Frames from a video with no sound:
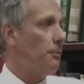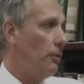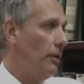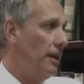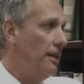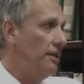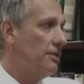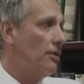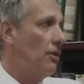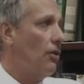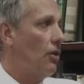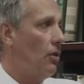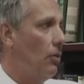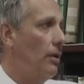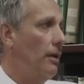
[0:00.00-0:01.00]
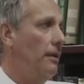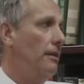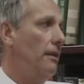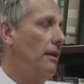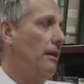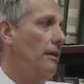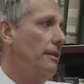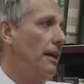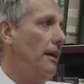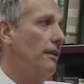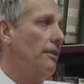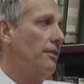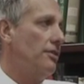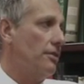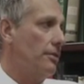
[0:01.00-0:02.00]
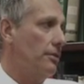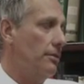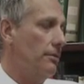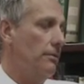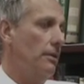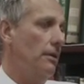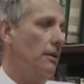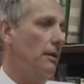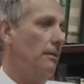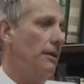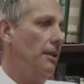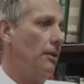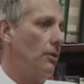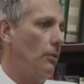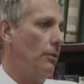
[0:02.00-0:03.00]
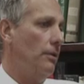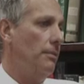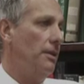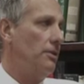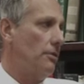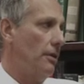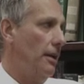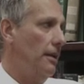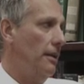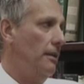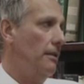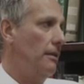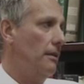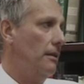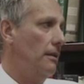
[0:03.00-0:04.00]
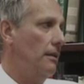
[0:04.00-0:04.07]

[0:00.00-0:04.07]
Marines are going down to the Salaam, and they're going to be training